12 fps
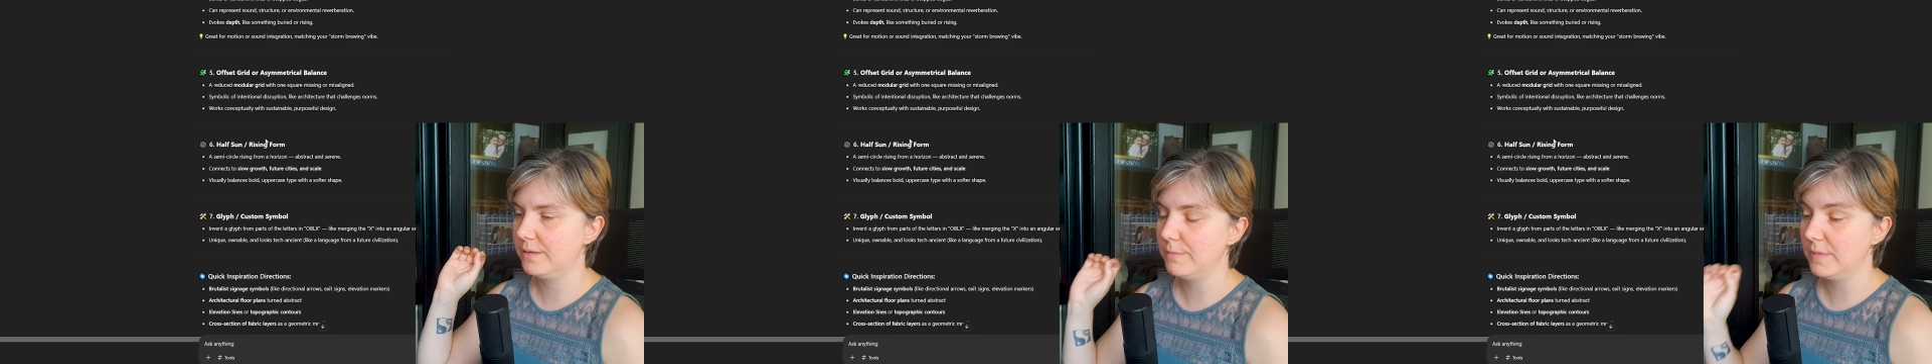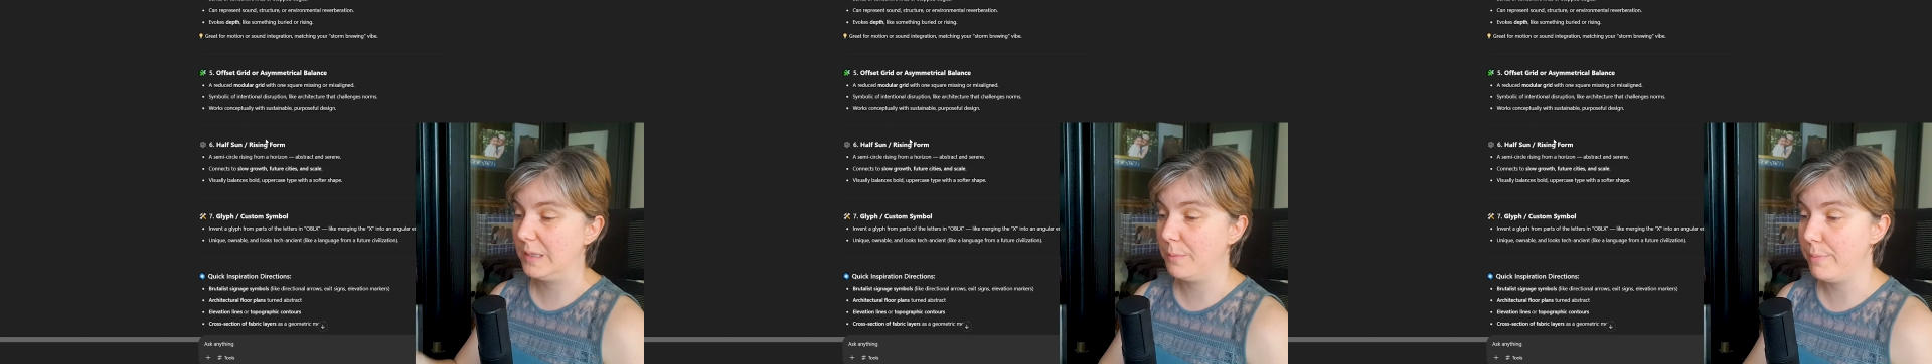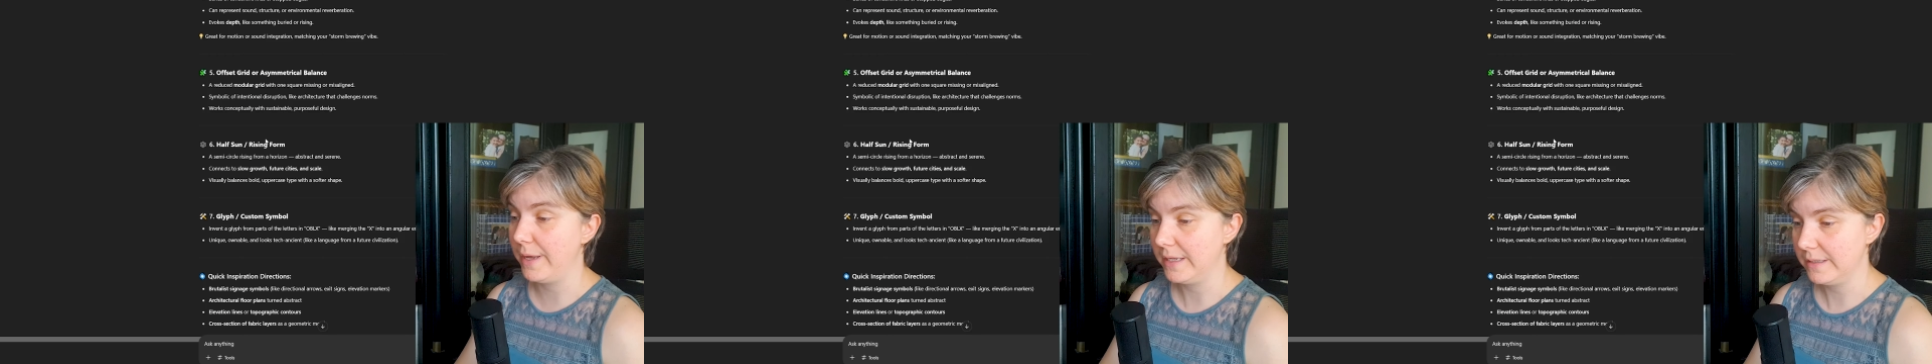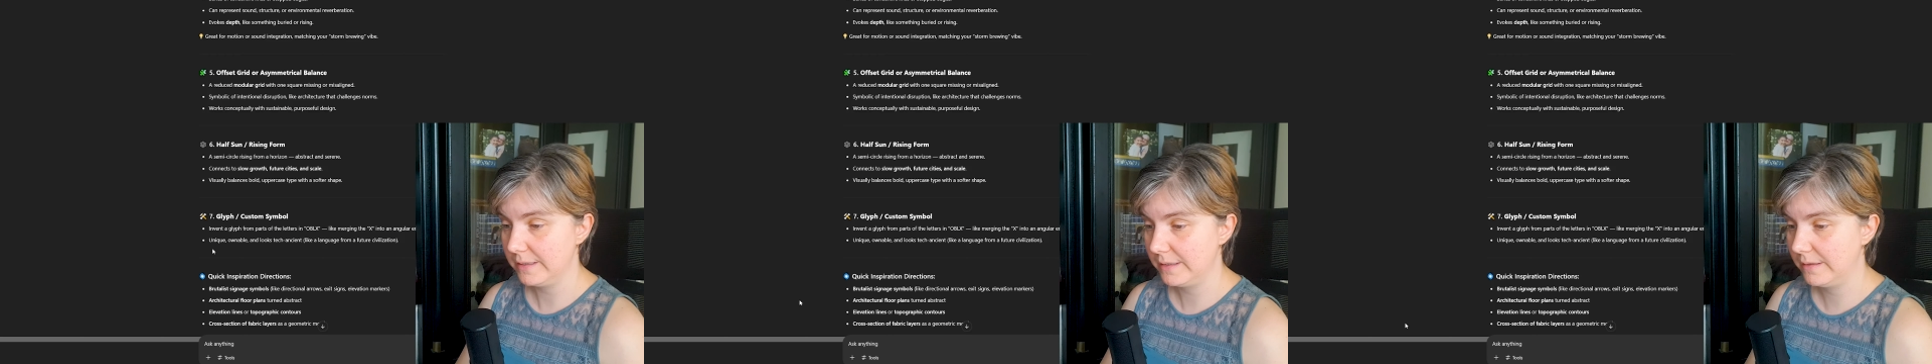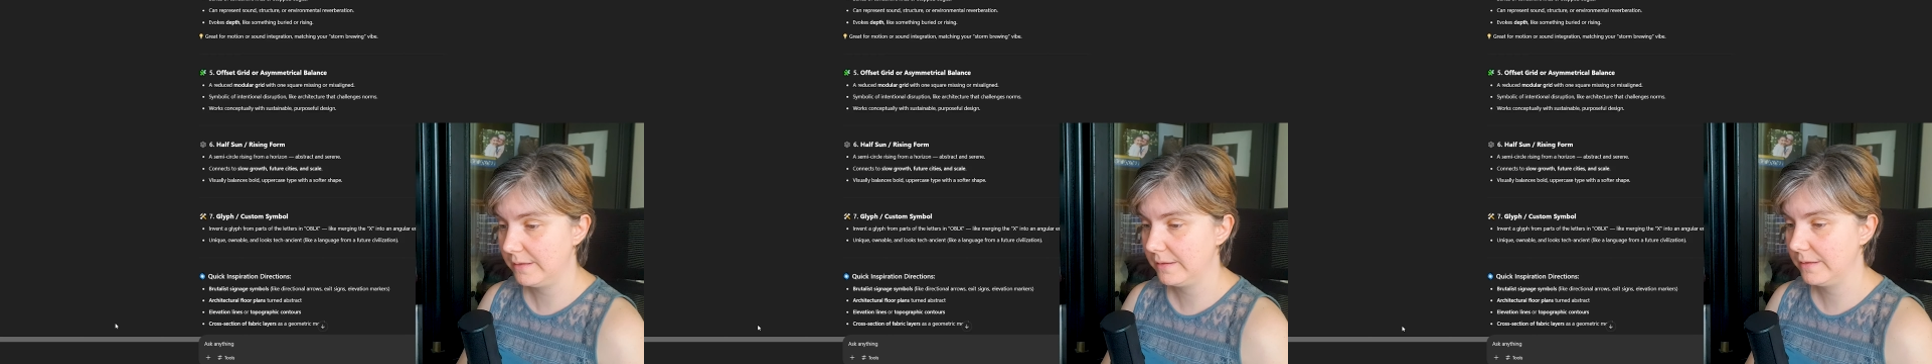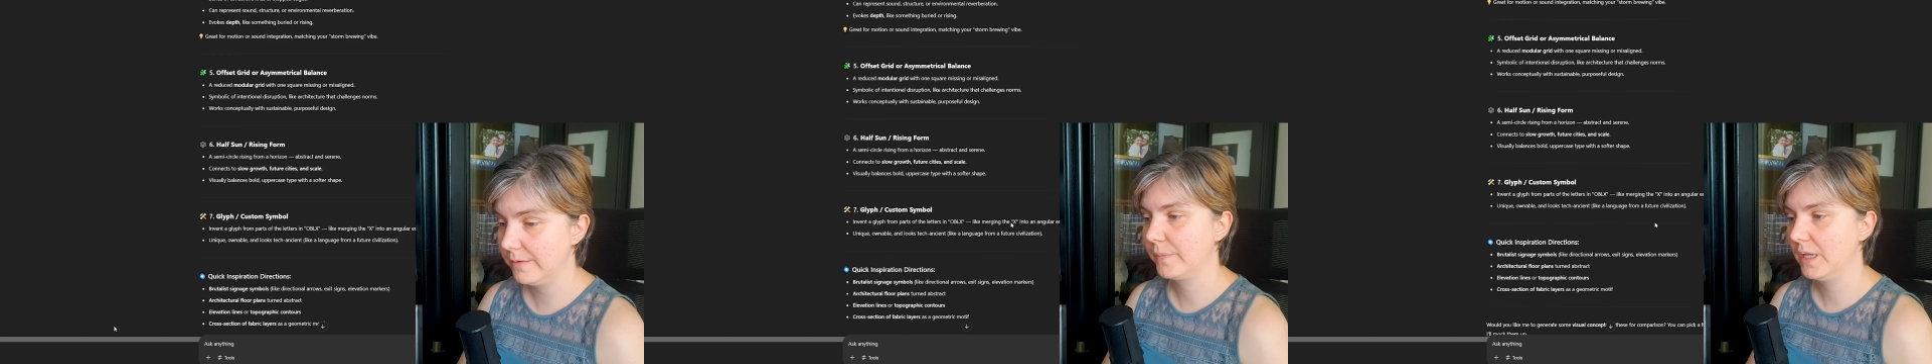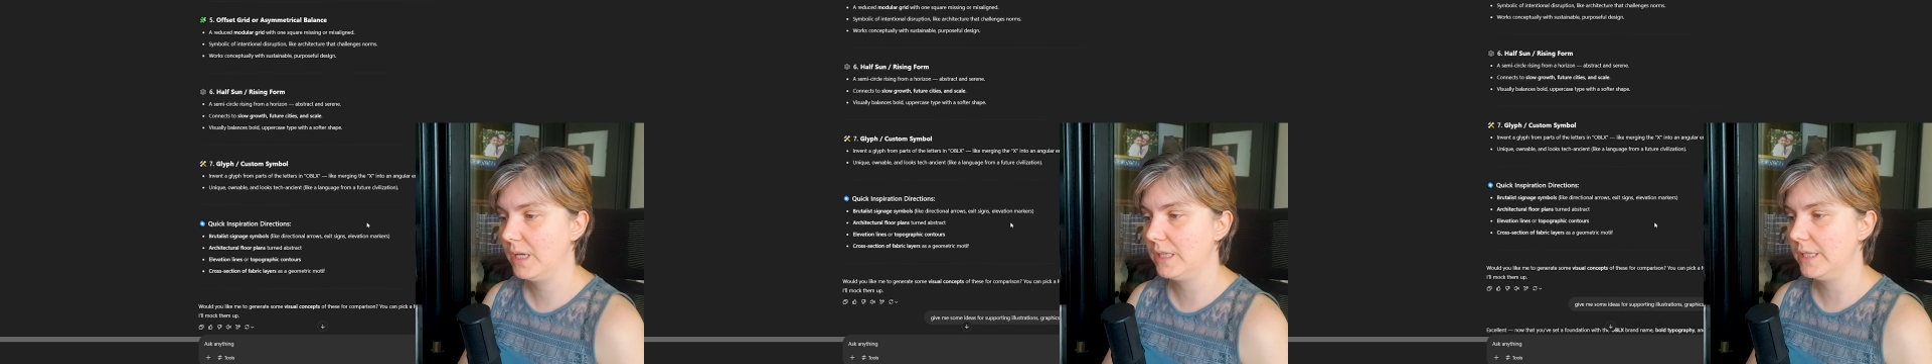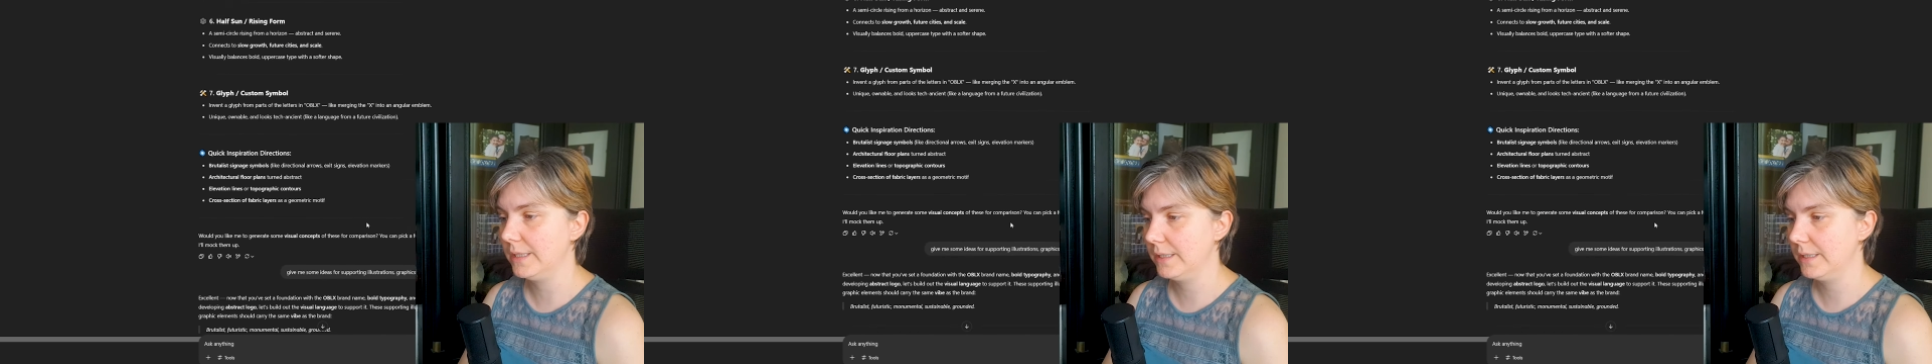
the best in this